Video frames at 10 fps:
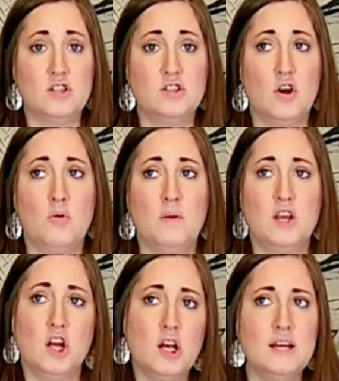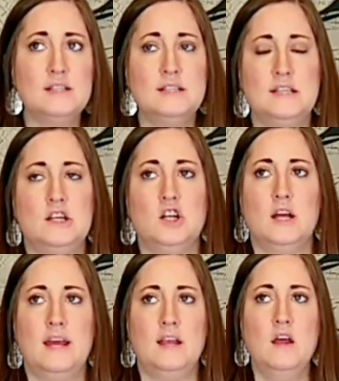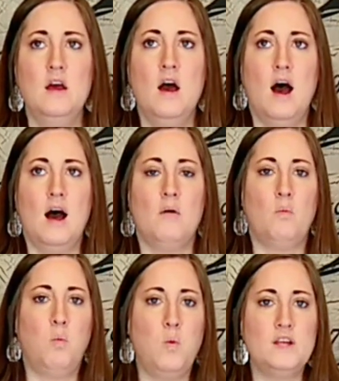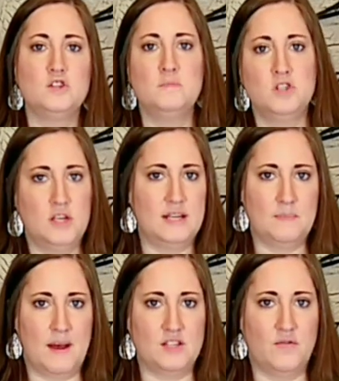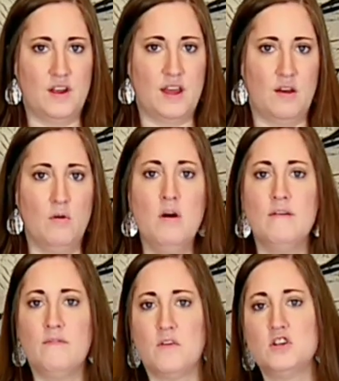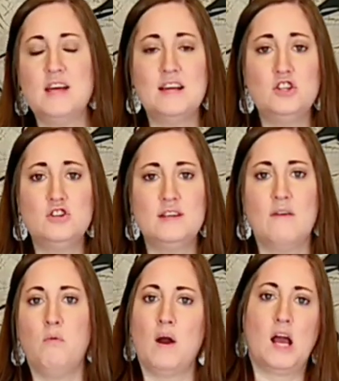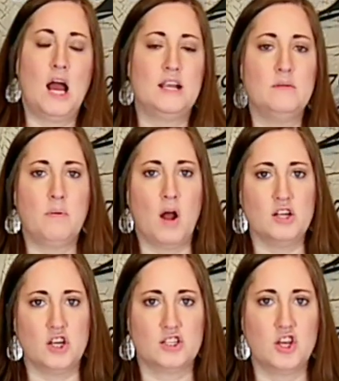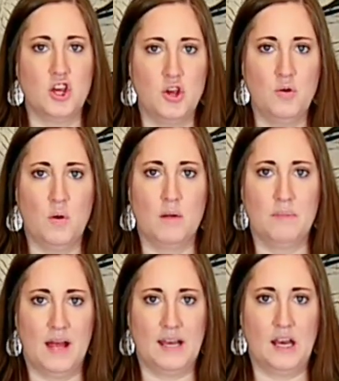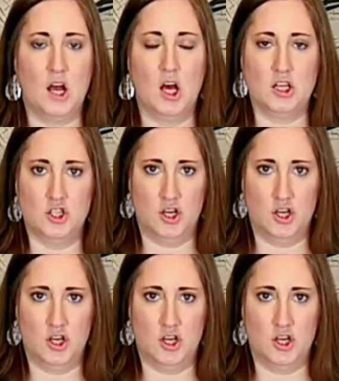So when you're considering which machine's best for you, first ask yourself what kind of projects you are planning on